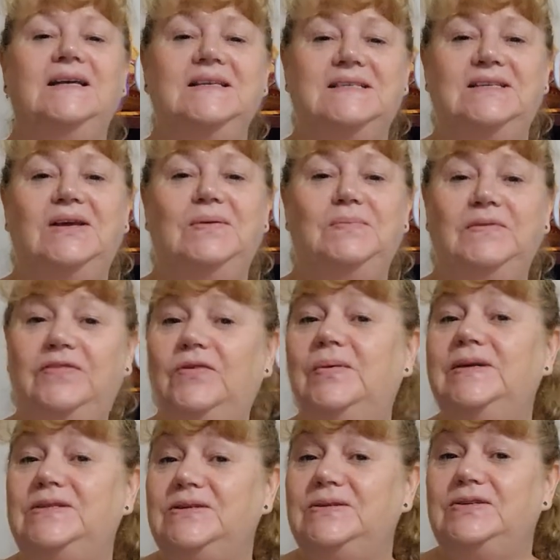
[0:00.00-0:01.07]
So before
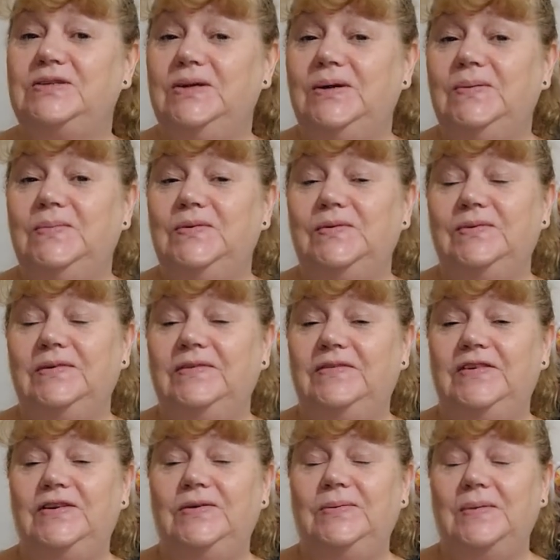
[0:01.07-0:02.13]
we do June, we'll
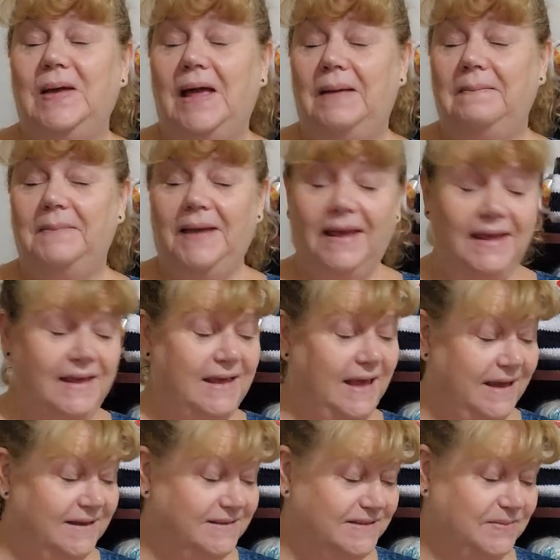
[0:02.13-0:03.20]
review May
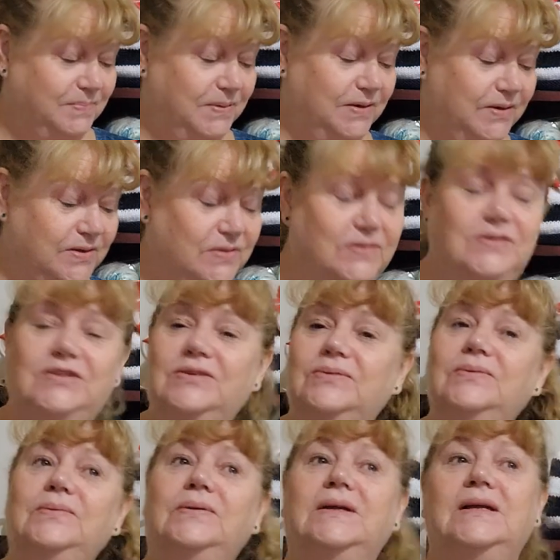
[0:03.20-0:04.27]
as per
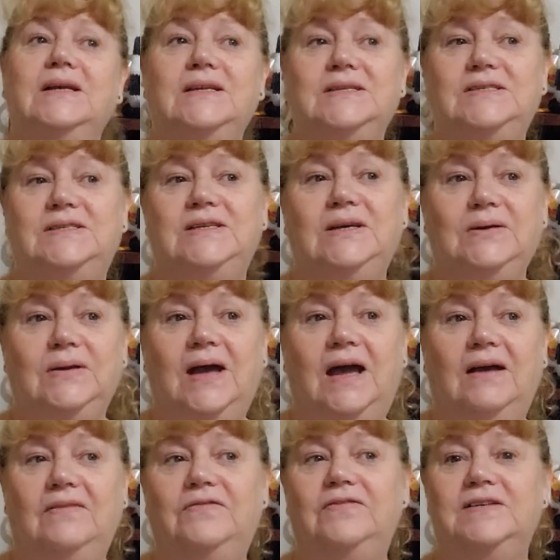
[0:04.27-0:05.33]
usual. So
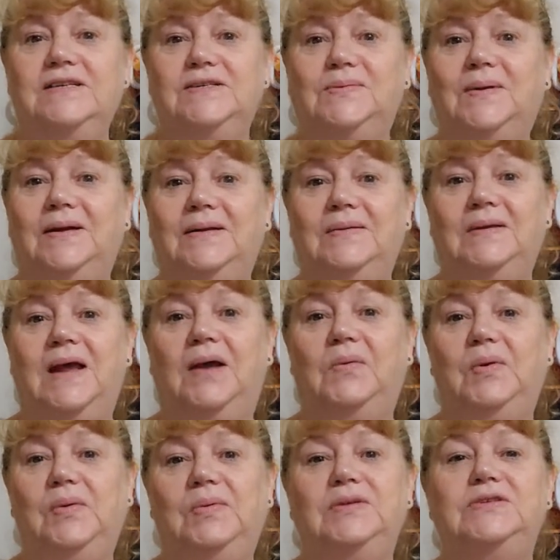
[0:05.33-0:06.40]
our first one,
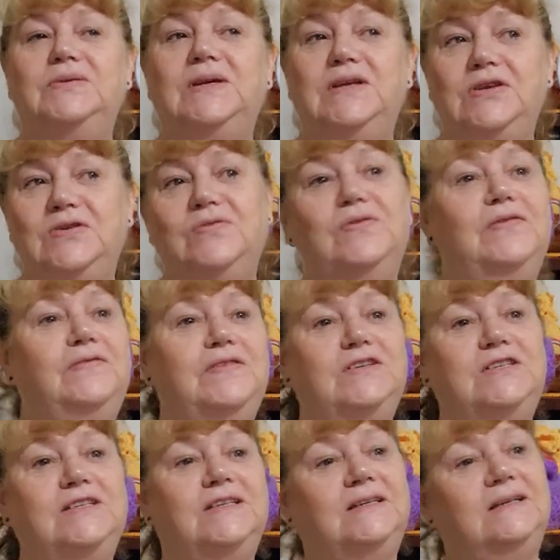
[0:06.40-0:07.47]
we were doing
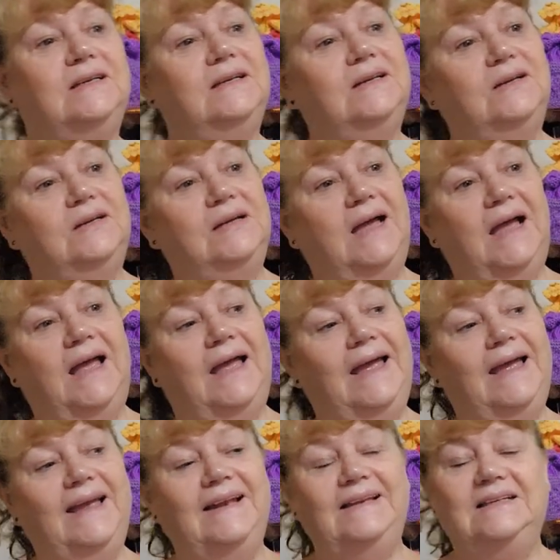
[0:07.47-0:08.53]
Eurovision
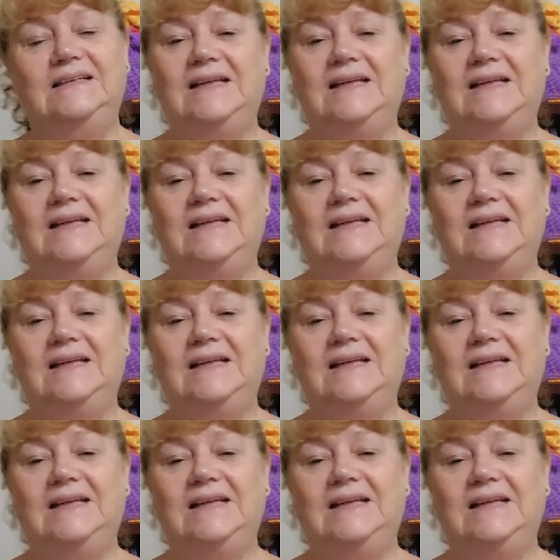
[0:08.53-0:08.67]
and